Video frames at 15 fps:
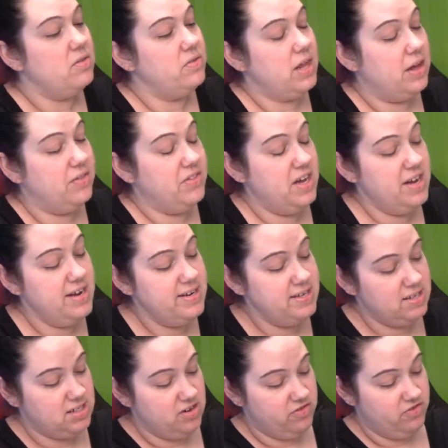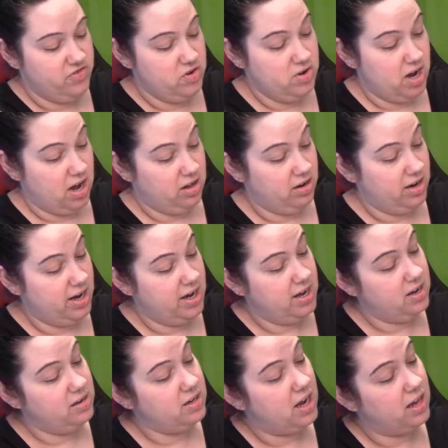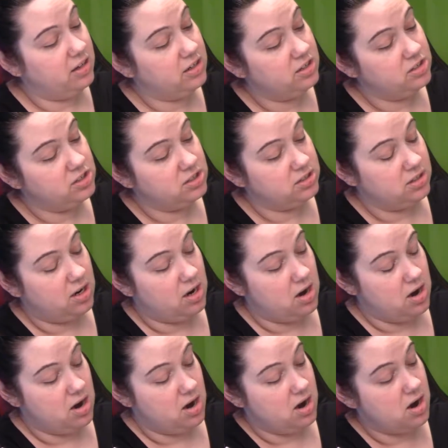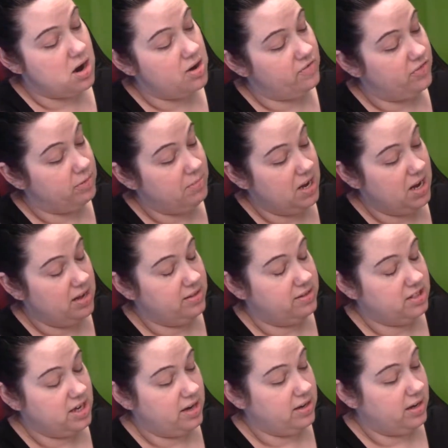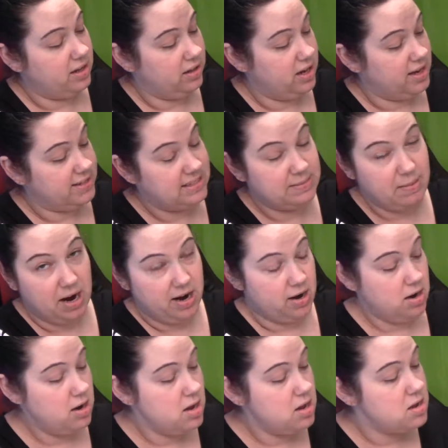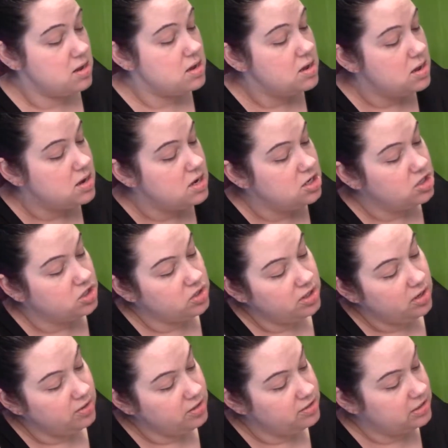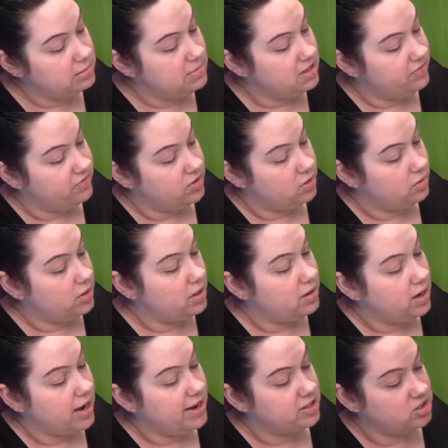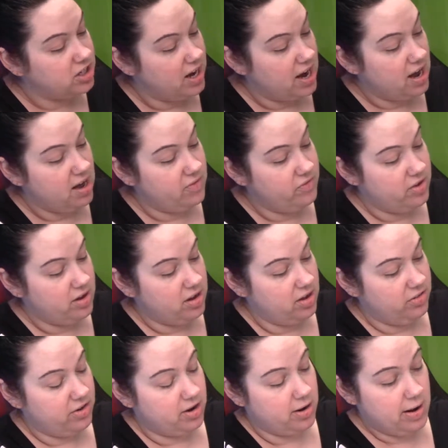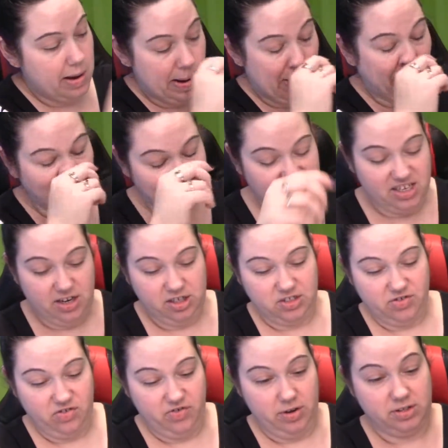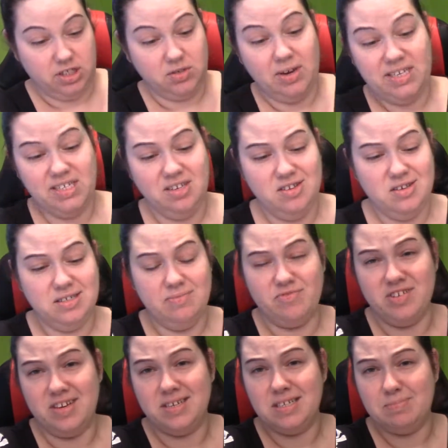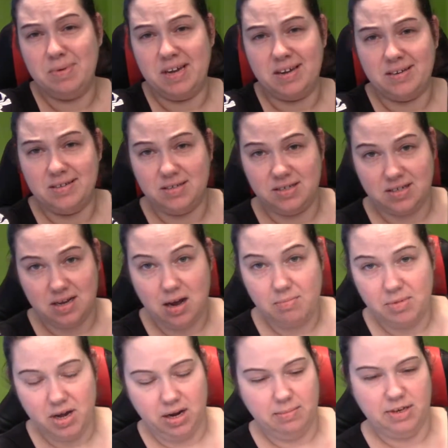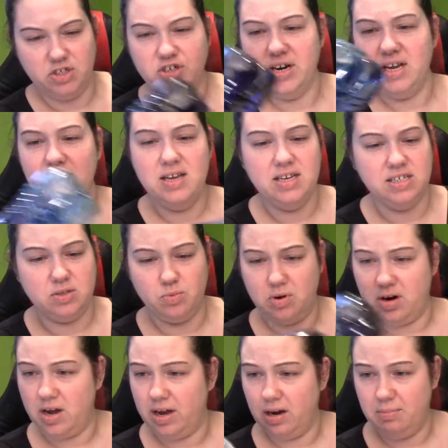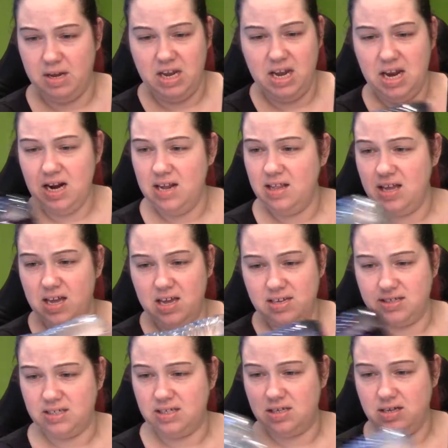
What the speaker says: Now these food coloring colors are, for me, they're technically expired. So I don't use them in the food. I actually have other ones that I use for food. So I still use them for this because I'm not going to be drinking this. We're not going to be eating this.